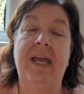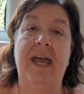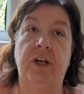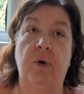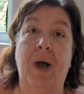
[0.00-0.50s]

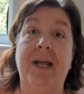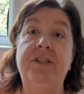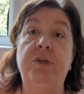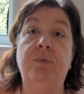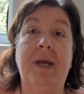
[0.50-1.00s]
I
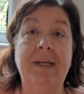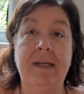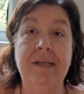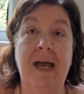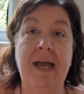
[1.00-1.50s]
do
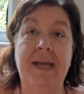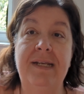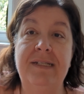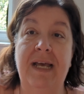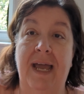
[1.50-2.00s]

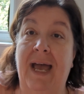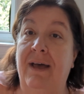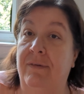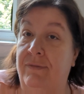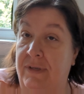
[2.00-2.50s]
recognize I
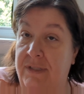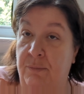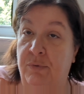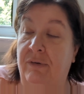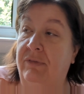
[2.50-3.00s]
have
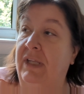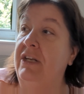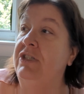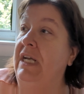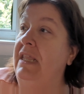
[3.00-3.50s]
some
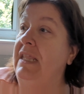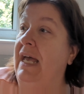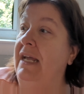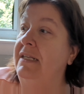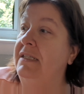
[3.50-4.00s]
privilege in
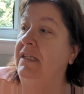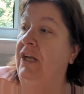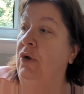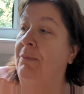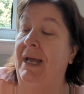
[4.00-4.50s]
that,
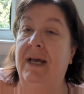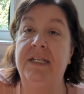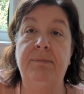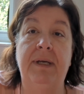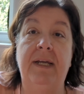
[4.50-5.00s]
my
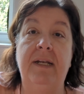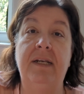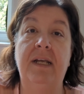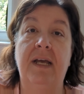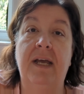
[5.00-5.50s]
husband